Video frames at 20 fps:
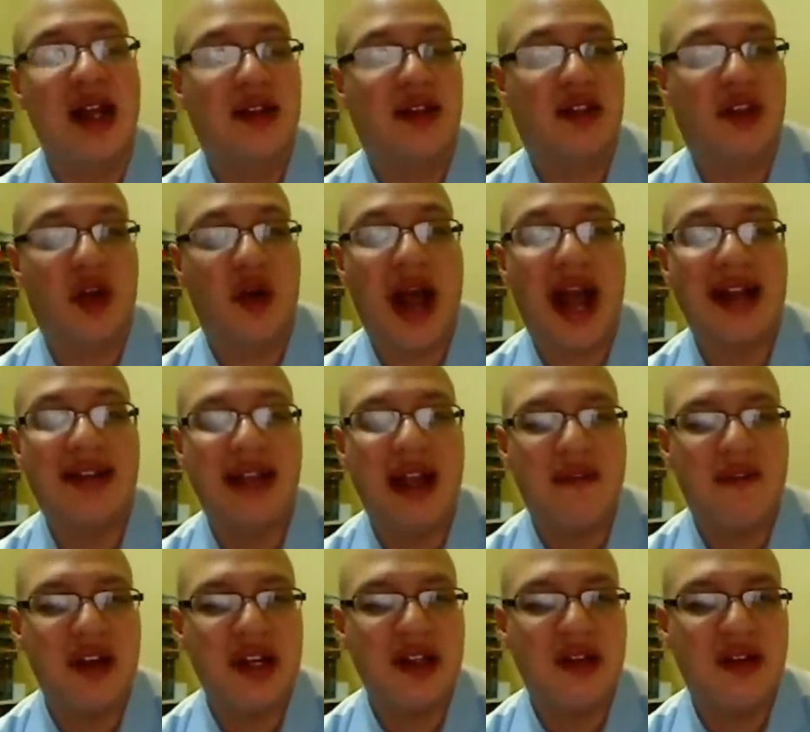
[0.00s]
So I
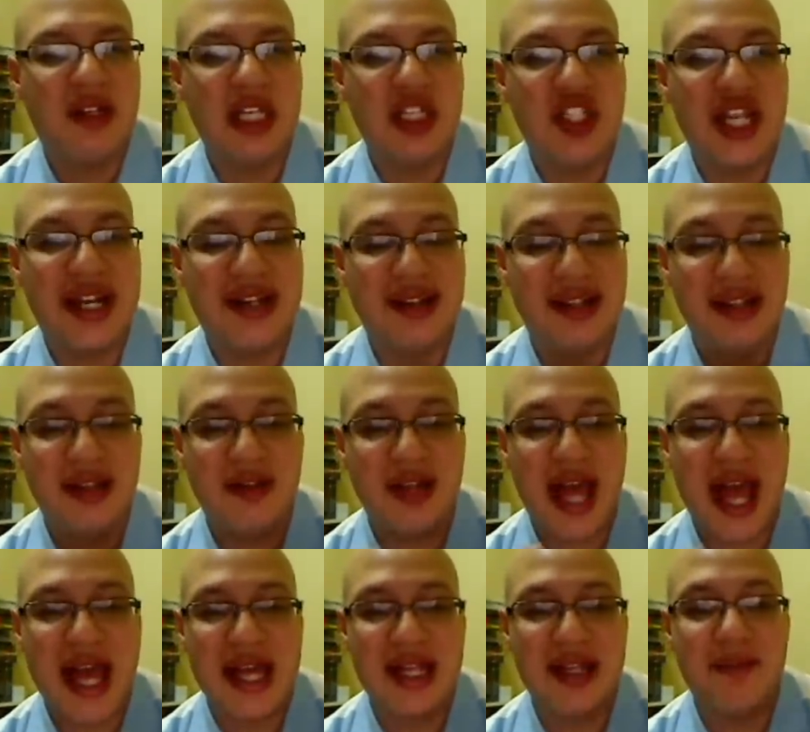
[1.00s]
definitely see JT's
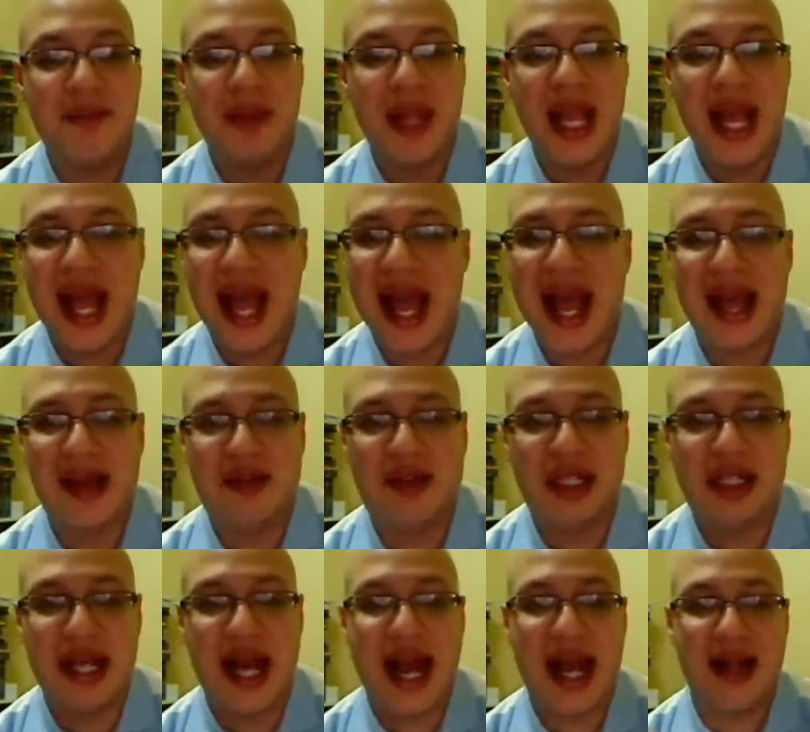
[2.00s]
edit as
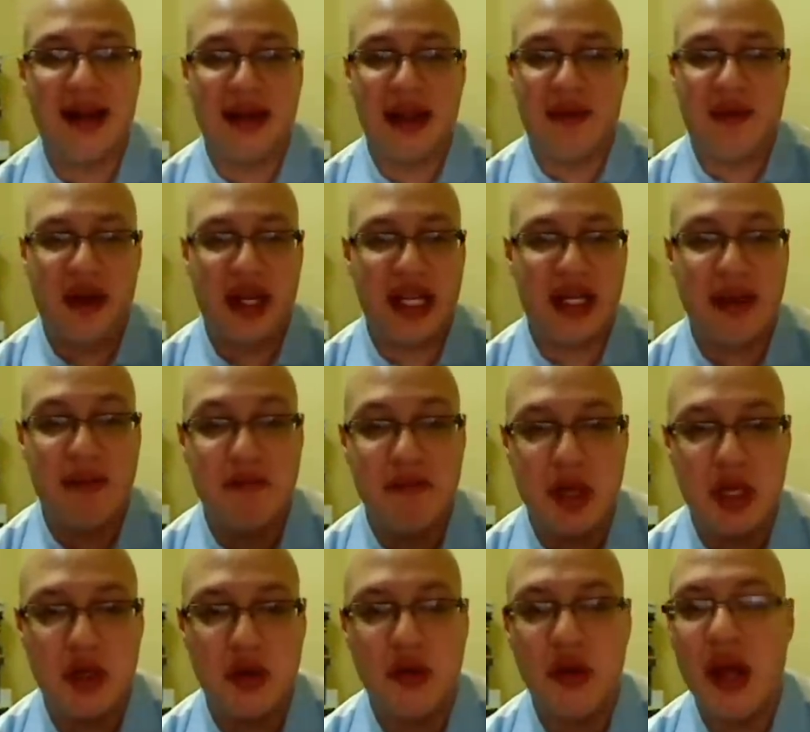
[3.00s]
the guy definitely in the
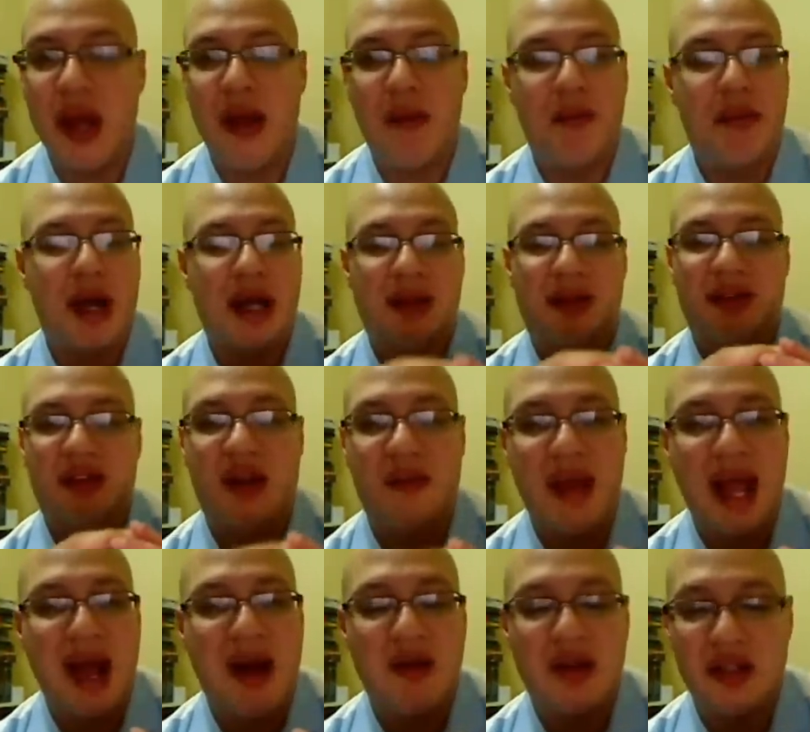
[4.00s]
middle, but
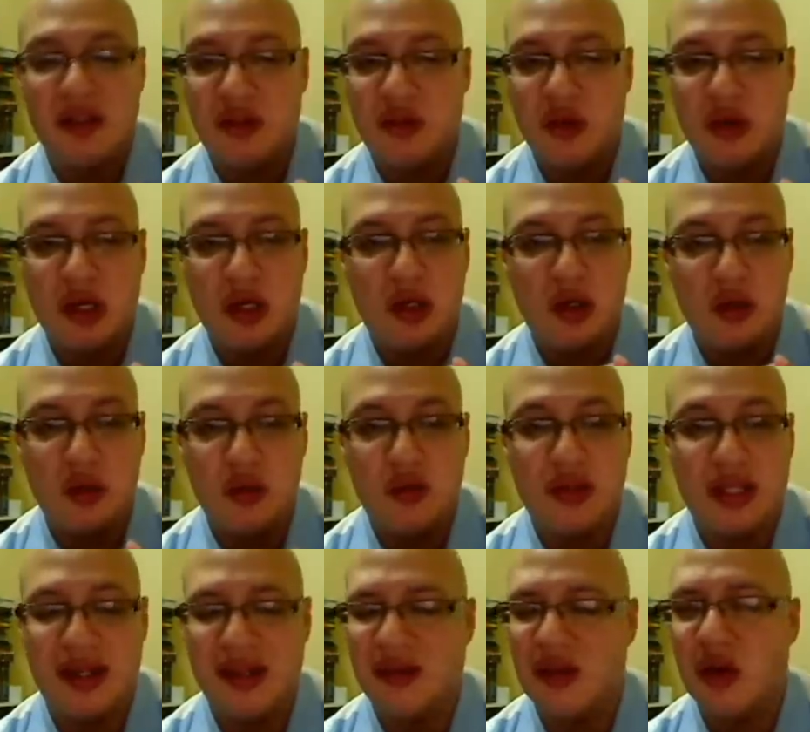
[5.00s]
somehow he's going to
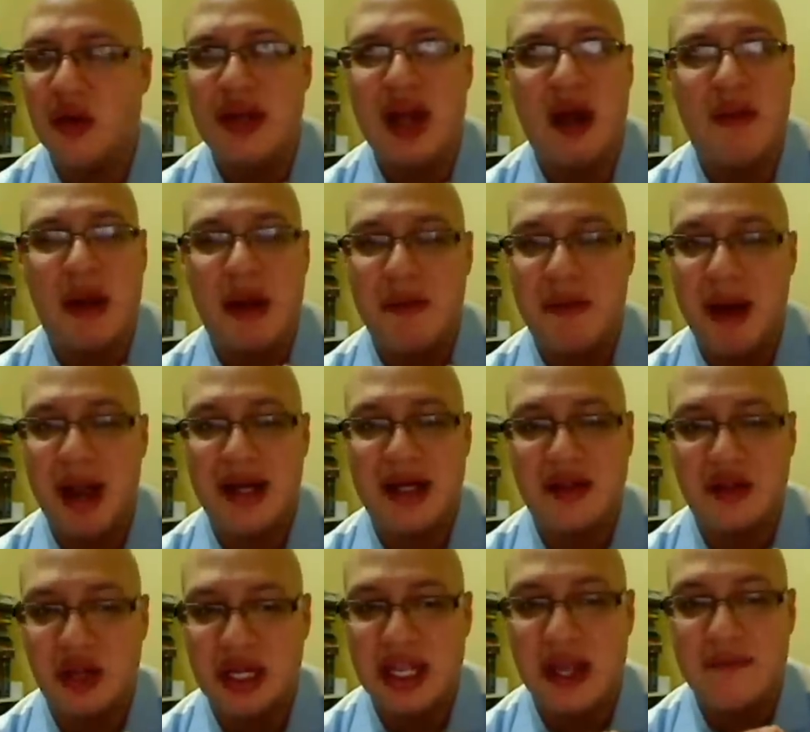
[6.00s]
lose. There's no doubt in my mind
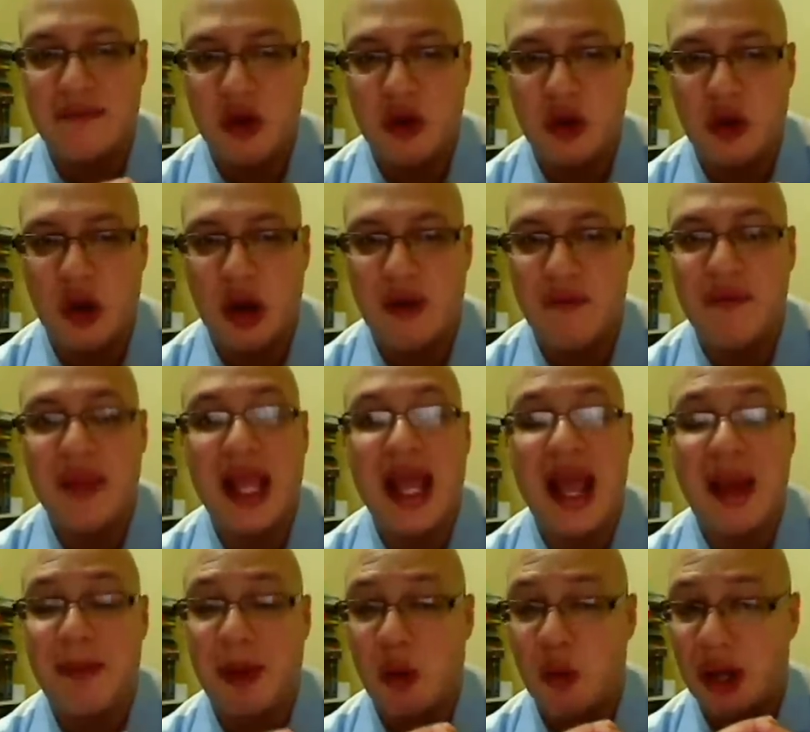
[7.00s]
he's going to get voted off,
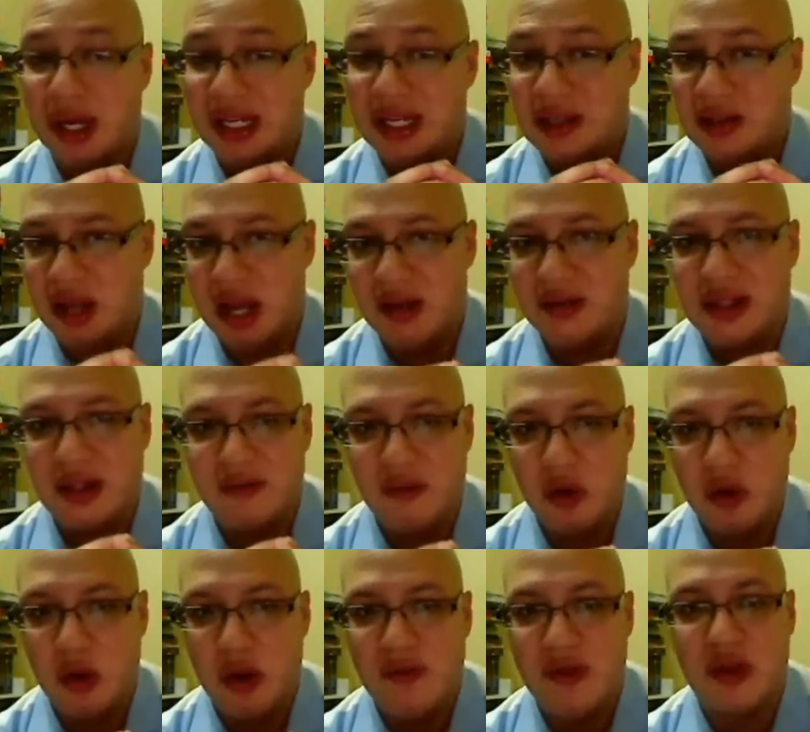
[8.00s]
but when he does get
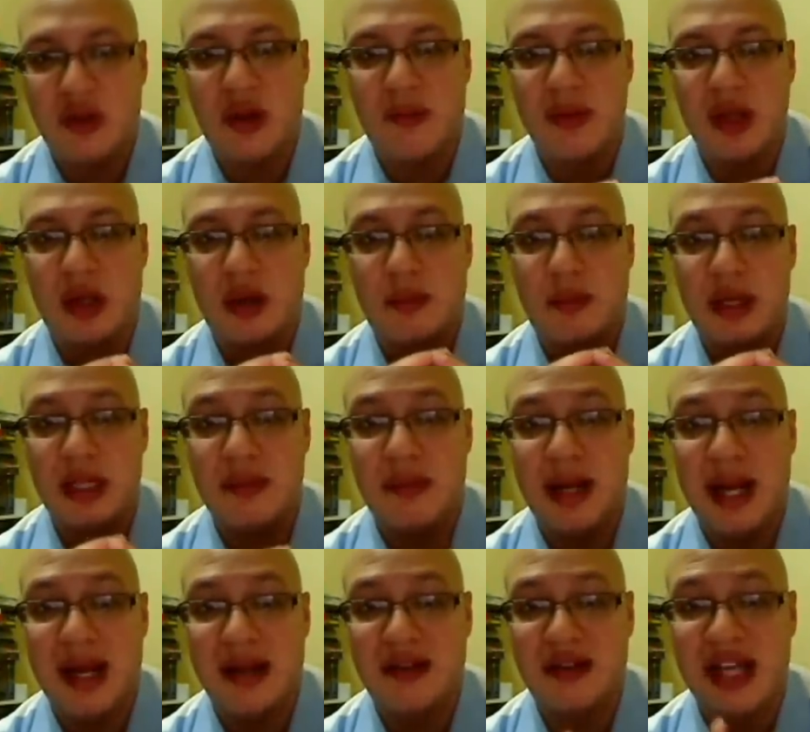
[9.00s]
voted off, it's going to be a complete
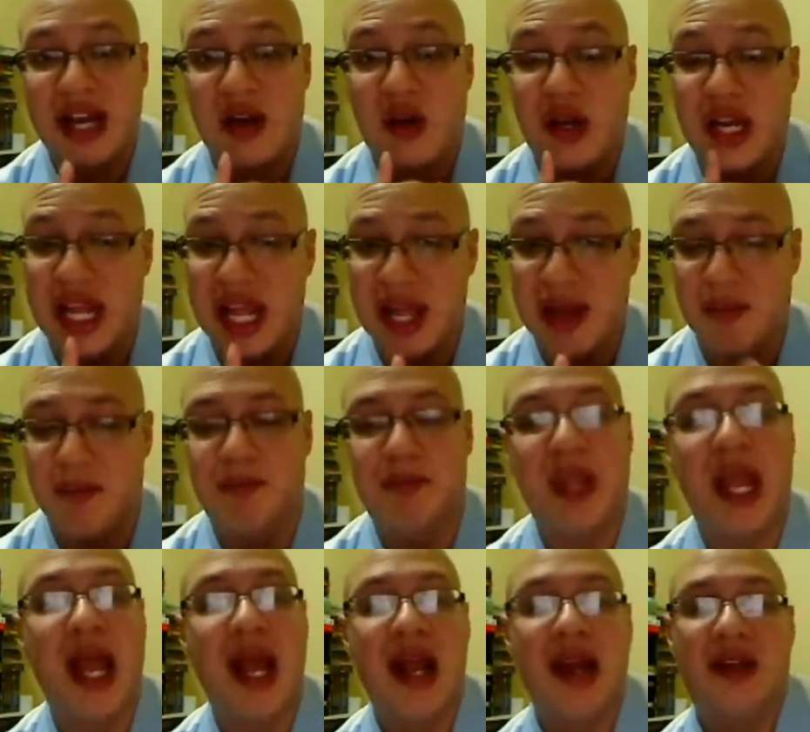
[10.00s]
blindside on him.
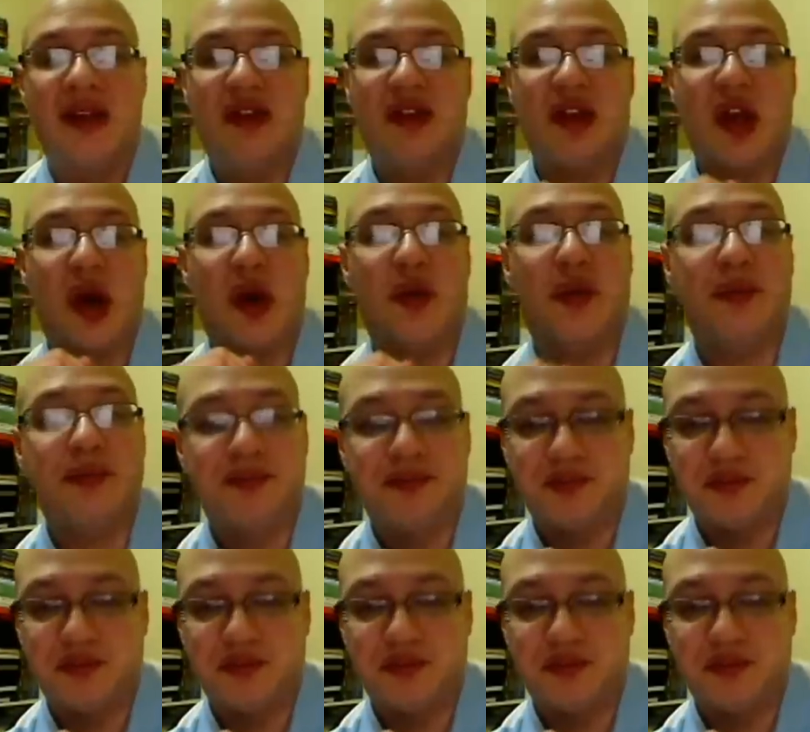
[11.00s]
So